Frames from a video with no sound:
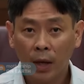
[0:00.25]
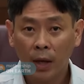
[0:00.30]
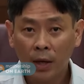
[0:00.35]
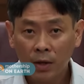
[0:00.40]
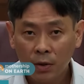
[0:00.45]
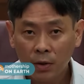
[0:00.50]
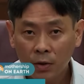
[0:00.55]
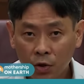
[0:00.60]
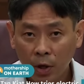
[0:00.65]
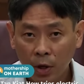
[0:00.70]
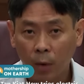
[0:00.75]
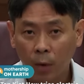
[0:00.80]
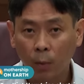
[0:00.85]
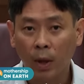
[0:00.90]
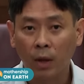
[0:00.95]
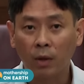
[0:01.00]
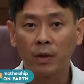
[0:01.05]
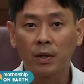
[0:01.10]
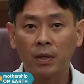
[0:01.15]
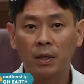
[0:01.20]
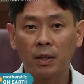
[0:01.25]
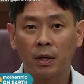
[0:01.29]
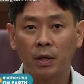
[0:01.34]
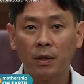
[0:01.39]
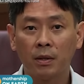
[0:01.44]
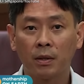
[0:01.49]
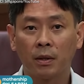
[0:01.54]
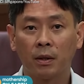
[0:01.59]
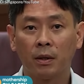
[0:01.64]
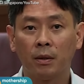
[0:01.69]
Could I just check what
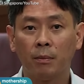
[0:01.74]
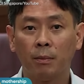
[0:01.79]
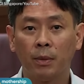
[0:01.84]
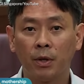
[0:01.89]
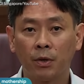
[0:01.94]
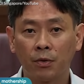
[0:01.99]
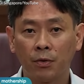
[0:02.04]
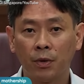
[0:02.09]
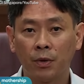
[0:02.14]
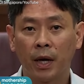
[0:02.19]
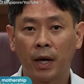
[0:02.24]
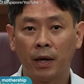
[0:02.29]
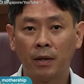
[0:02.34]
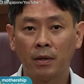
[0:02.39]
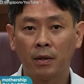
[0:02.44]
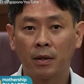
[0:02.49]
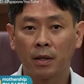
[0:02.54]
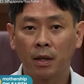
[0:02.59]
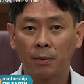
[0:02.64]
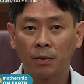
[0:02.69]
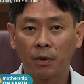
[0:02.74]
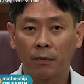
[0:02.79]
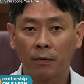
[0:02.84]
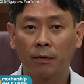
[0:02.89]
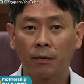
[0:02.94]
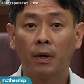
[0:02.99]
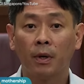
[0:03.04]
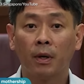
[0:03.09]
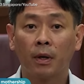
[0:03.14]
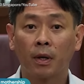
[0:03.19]
concerns uh, the ministry has in terms
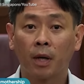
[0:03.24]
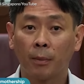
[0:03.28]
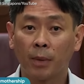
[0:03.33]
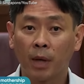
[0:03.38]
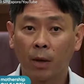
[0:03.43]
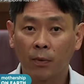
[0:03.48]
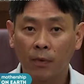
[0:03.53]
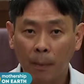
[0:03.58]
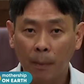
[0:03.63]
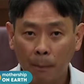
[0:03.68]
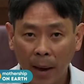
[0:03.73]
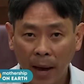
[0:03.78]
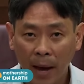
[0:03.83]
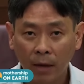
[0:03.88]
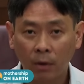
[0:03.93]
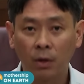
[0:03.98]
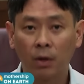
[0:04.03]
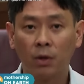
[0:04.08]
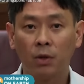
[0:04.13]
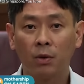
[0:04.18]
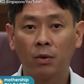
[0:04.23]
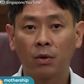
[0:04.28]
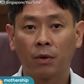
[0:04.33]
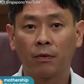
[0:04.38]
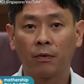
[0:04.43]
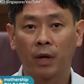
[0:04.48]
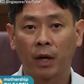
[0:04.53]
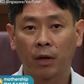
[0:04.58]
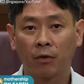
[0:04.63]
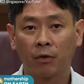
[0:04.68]
of coming up with a ban on the
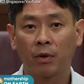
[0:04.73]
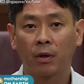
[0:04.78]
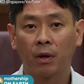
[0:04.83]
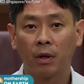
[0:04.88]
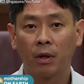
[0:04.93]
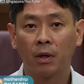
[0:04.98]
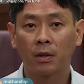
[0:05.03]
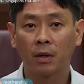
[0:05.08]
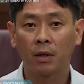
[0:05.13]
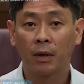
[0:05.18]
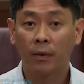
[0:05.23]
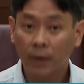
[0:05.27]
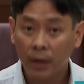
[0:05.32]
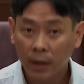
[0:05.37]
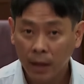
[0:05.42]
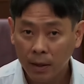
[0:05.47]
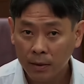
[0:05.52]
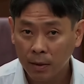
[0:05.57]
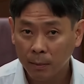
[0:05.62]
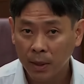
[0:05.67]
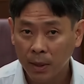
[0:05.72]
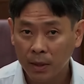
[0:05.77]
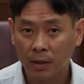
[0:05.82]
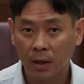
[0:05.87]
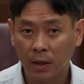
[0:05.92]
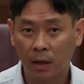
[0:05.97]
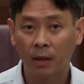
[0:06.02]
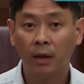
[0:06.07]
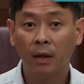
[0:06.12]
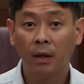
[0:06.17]
use of electric collars? I think
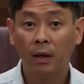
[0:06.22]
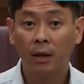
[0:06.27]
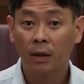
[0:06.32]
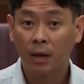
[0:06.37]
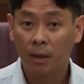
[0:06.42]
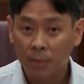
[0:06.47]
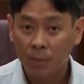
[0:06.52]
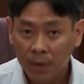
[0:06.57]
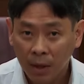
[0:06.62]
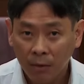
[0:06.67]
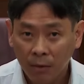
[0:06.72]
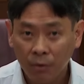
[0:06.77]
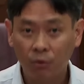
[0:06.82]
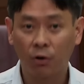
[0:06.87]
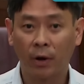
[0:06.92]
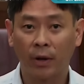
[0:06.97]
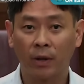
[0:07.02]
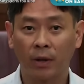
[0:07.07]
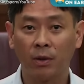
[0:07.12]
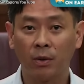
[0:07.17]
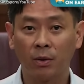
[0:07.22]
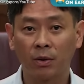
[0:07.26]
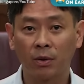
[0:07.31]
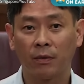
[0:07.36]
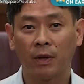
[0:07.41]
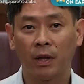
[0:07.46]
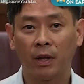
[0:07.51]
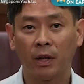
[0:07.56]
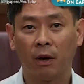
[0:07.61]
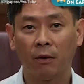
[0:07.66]
SMS Tan himself tried the
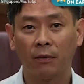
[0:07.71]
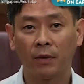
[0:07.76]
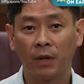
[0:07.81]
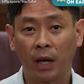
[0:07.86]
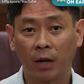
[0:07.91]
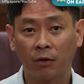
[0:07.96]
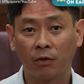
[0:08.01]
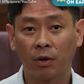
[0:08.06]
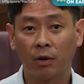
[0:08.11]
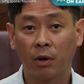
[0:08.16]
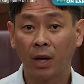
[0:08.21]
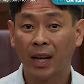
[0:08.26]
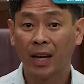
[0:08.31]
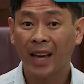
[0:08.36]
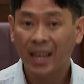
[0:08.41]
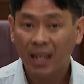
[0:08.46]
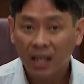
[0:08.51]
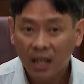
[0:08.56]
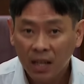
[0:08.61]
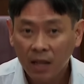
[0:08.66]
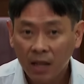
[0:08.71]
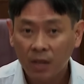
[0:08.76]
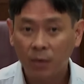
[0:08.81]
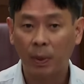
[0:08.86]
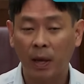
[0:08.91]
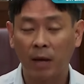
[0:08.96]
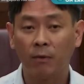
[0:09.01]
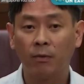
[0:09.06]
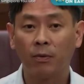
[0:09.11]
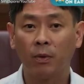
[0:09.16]
use of, of the electric collar and it
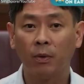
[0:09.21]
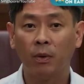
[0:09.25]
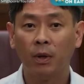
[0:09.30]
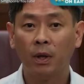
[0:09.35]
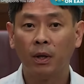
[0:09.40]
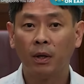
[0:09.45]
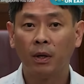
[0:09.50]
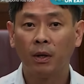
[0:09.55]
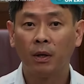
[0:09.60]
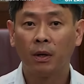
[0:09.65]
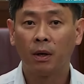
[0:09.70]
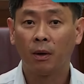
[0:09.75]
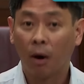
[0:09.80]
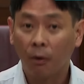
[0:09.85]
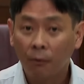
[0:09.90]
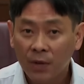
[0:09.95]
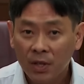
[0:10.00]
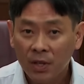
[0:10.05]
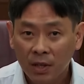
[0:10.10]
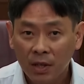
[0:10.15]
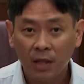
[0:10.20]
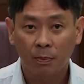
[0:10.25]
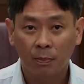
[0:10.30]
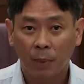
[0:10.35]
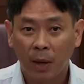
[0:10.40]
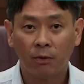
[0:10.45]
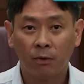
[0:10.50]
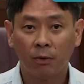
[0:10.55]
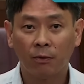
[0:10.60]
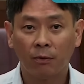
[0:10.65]
is painful. Uh, obviously,
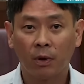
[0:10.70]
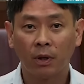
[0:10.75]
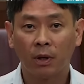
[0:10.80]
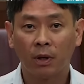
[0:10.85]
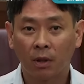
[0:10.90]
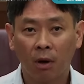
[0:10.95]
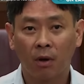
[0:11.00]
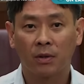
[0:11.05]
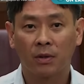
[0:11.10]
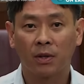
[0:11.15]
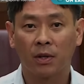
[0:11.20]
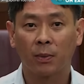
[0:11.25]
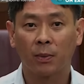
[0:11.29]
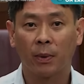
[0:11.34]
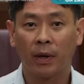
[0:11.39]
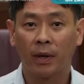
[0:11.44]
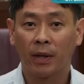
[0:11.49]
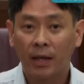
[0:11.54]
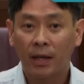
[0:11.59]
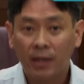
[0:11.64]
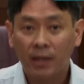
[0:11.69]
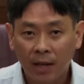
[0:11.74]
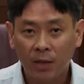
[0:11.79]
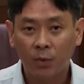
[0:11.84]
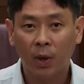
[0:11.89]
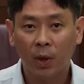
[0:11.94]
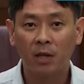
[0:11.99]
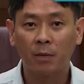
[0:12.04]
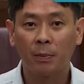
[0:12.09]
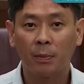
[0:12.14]
it's painful for the dogs as well, and that,
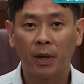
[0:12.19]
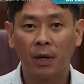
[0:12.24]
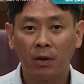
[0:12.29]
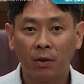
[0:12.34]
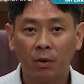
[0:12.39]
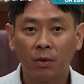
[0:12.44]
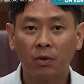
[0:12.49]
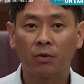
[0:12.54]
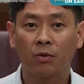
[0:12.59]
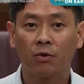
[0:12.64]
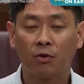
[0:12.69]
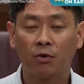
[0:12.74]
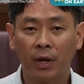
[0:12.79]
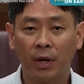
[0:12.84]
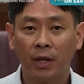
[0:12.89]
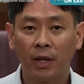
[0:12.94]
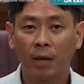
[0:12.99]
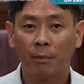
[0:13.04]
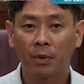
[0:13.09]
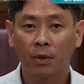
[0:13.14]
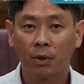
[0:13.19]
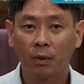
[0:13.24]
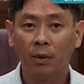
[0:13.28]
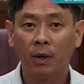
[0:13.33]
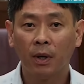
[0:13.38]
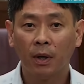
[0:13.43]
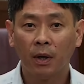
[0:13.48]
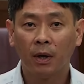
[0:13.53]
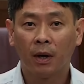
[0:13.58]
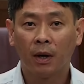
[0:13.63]
that's why it's being used to train them.
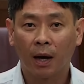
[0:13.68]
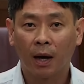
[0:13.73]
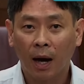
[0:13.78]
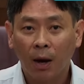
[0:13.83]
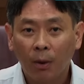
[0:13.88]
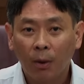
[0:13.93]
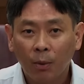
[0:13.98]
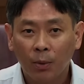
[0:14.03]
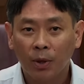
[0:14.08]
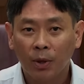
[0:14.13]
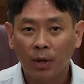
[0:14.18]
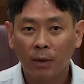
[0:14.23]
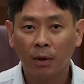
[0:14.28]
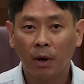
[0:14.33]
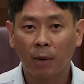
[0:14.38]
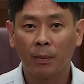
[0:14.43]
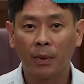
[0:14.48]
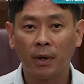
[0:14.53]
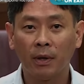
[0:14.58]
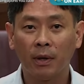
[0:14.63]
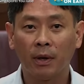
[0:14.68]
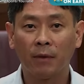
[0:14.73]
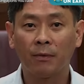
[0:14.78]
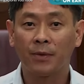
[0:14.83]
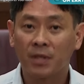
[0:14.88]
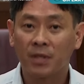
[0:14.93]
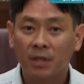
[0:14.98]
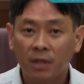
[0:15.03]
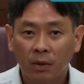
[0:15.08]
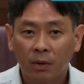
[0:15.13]
So, how could it not be a
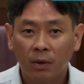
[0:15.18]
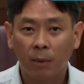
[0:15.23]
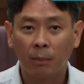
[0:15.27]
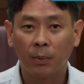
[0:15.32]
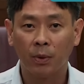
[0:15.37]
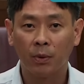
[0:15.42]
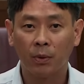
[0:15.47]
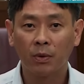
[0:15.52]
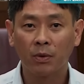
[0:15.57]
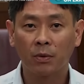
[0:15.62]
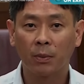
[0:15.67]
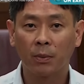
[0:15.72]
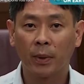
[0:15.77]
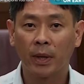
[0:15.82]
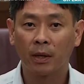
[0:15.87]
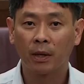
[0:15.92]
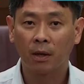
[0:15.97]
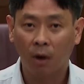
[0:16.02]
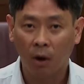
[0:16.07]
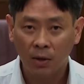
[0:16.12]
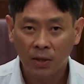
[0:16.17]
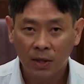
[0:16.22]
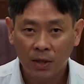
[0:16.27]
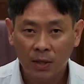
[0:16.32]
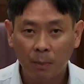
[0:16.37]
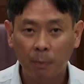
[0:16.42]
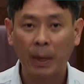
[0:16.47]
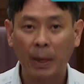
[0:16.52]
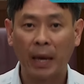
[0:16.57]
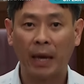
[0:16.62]
physical abuse when it
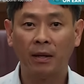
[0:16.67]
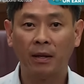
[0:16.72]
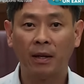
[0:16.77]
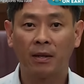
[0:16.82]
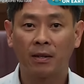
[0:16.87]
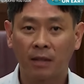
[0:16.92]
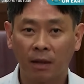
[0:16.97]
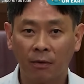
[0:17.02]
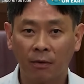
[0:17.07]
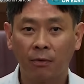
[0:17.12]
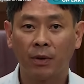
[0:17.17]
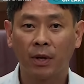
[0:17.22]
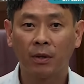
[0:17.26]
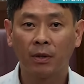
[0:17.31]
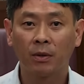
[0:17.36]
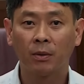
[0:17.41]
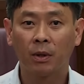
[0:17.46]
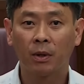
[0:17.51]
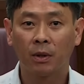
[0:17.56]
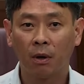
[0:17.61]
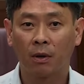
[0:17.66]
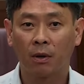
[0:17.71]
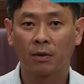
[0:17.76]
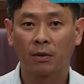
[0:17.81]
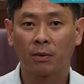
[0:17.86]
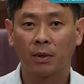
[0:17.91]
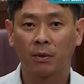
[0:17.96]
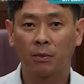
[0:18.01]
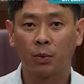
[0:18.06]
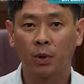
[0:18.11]
causes pain and suffering to the
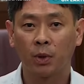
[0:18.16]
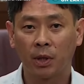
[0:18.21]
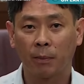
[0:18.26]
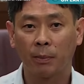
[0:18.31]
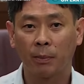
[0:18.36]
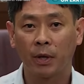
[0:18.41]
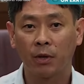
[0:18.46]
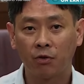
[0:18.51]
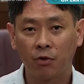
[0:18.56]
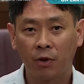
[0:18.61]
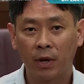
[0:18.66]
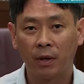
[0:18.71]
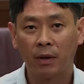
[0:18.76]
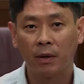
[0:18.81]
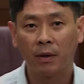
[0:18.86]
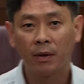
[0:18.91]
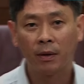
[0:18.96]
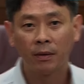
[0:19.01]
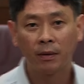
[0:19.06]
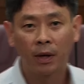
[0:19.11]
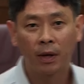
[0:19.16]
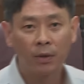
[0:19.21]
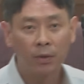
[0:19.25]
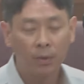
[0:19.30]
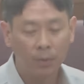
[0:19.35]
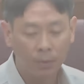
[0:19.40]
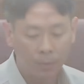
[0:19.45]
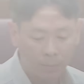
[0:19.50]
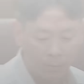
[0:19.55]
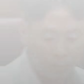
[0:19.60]
dogs which are being trained?
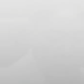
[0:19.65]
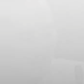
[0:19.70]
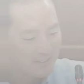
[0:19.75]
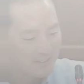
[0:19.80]
Thank you.